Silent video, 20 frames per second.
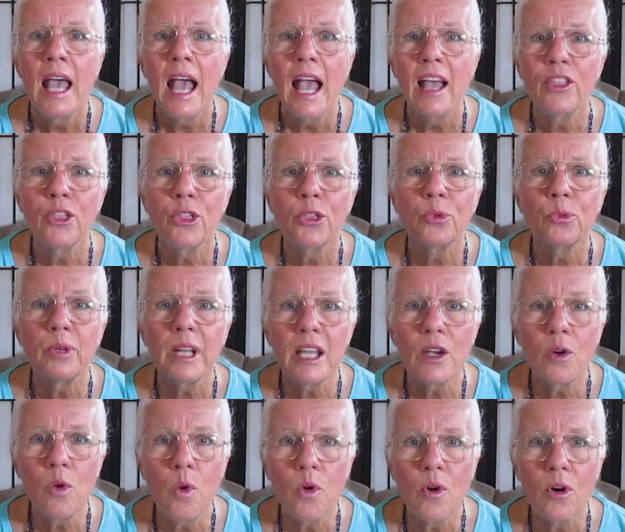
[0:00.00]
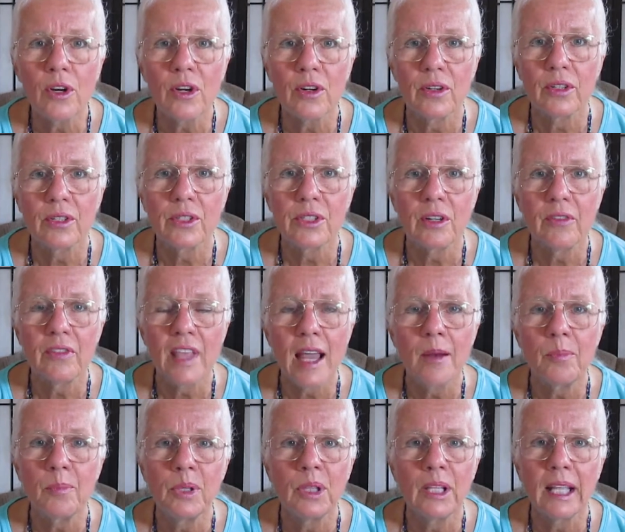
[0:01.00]
And 3/4 of
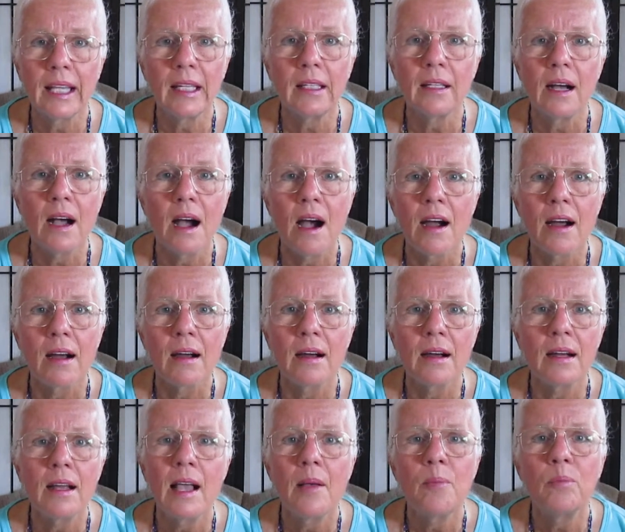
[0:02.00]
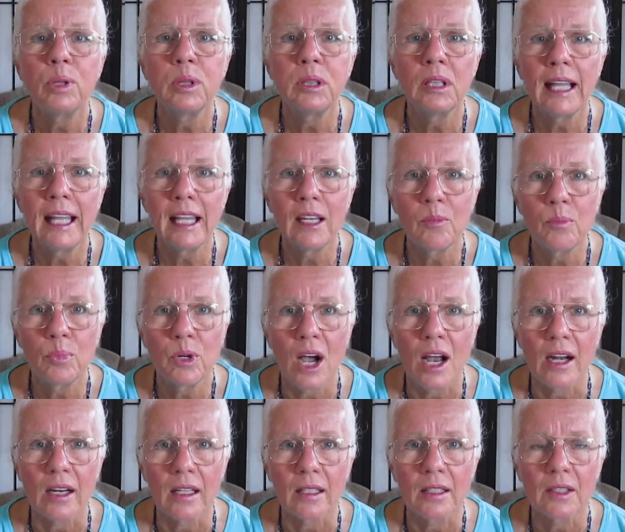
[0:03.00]
that plate are plant
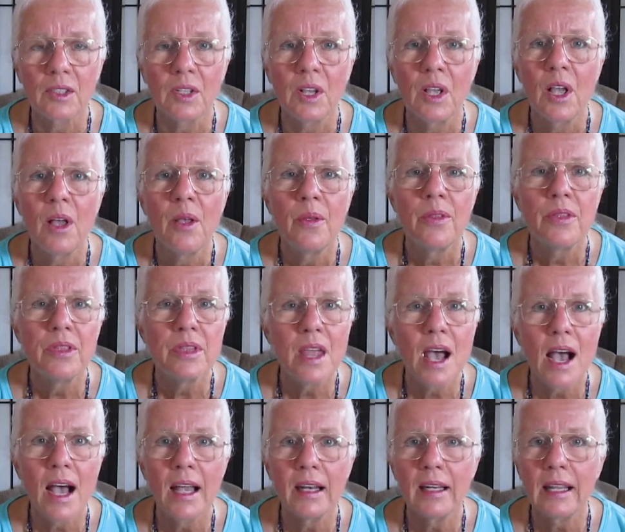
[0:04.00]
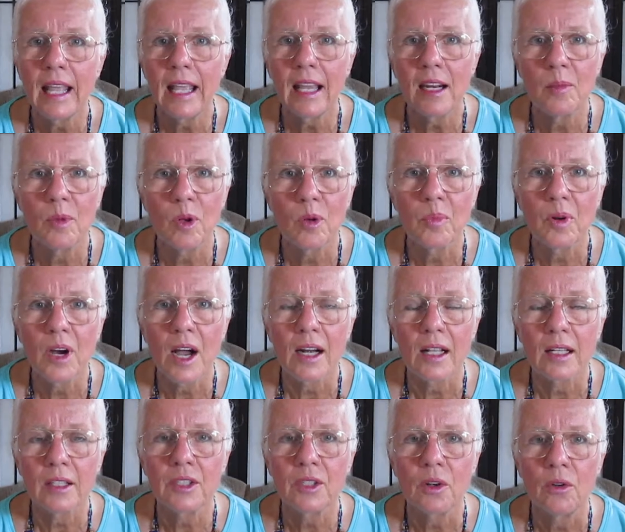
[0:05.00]
products, not animal
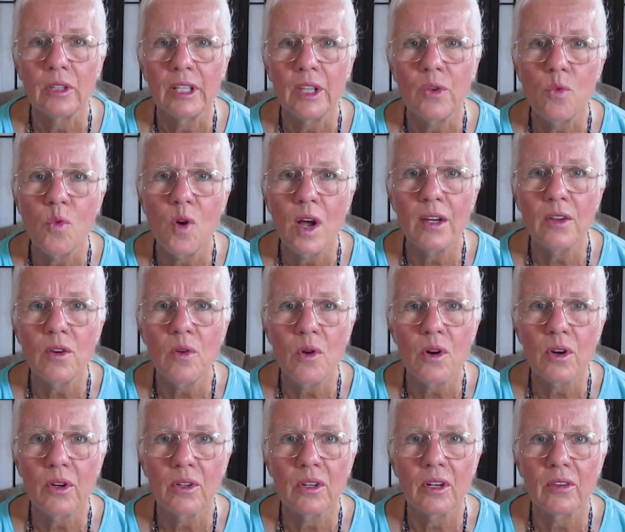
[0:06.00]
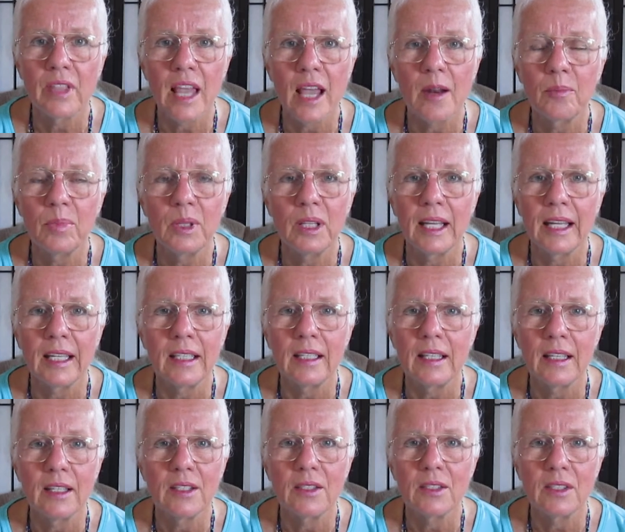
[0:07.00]
products. Only 1/4 of that plate
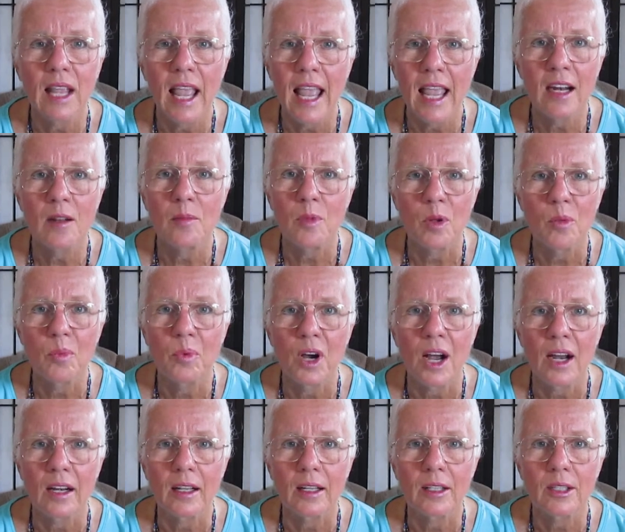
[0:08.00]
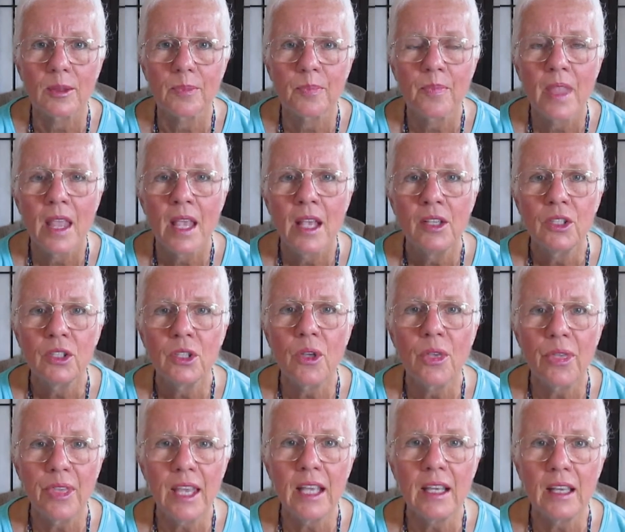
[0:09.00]
is animal products. So
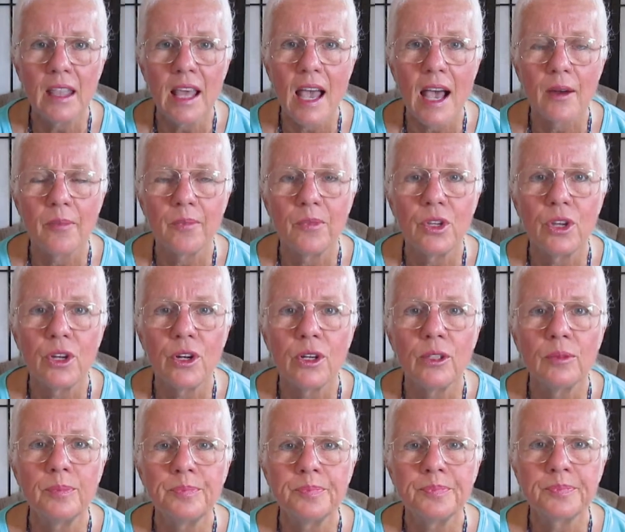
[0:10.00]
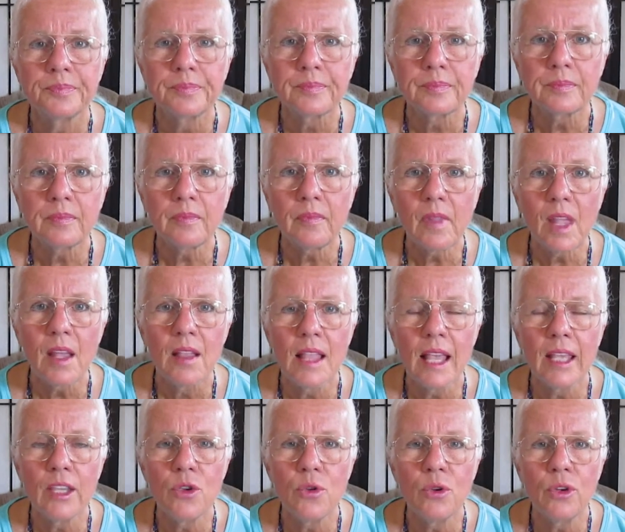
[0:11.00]
think of that, you know,
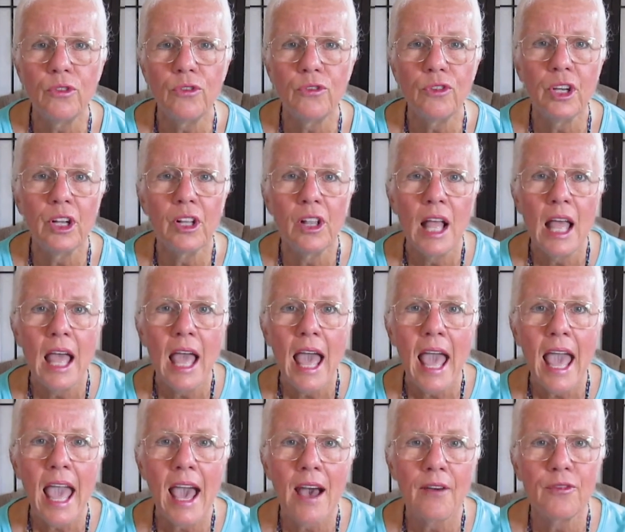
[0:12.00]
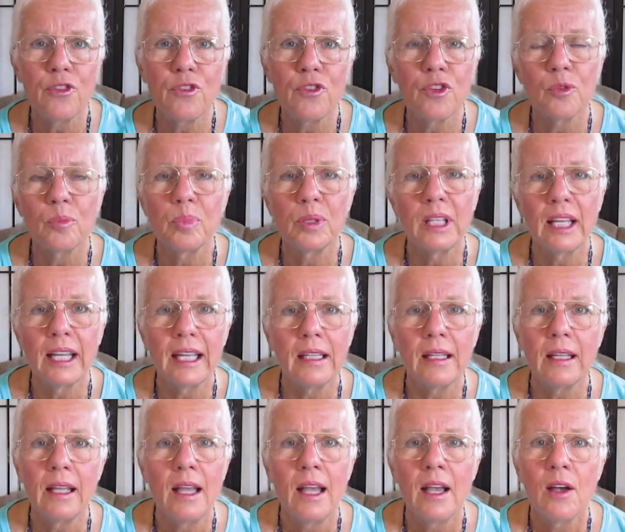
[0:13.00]
like you could fill half of your plate
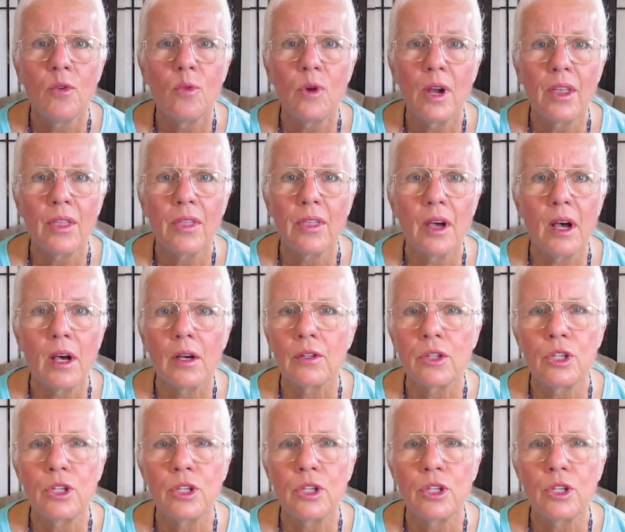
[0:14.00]
with a